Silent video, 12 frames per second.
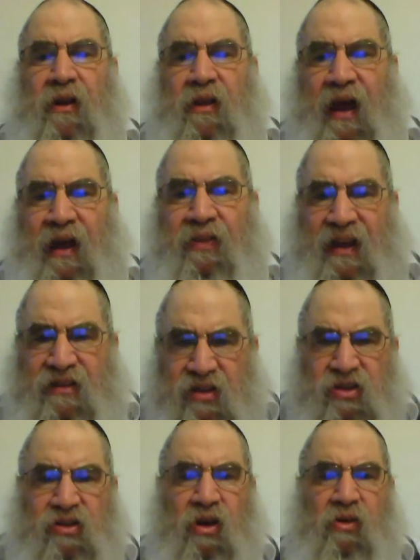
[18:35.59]
and that's a
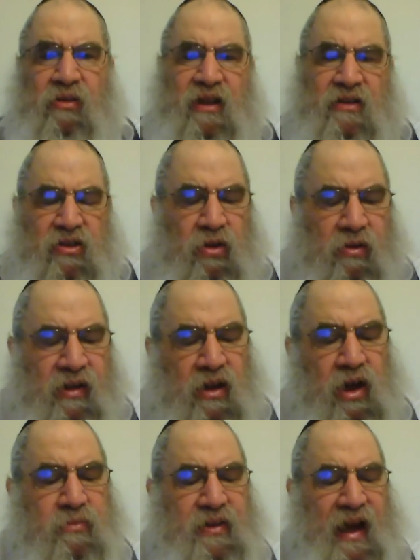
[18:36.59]
stone. That's a stone that
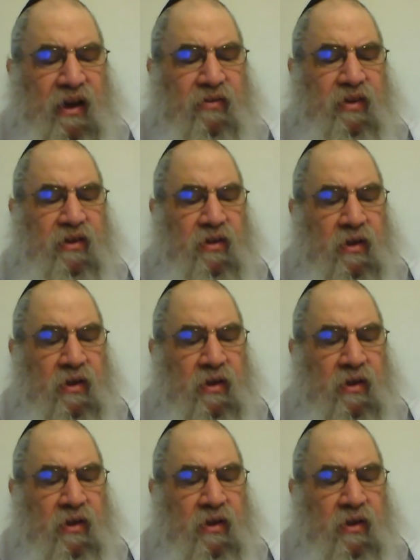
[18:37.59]
comes out of it.